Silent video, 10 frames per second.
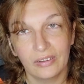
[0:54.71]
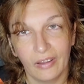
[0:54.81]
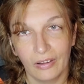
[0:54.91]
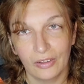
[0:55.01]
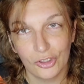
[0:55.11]

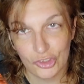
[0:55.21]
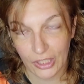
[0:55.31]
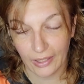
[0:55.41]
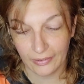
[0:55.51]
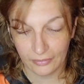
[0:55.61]
not a
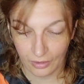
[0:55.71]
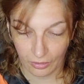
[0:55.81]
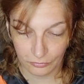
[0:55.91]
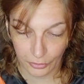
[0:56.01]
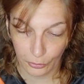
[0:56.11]
J
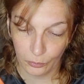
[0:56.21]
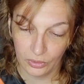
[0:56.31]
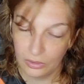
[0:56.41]
convo.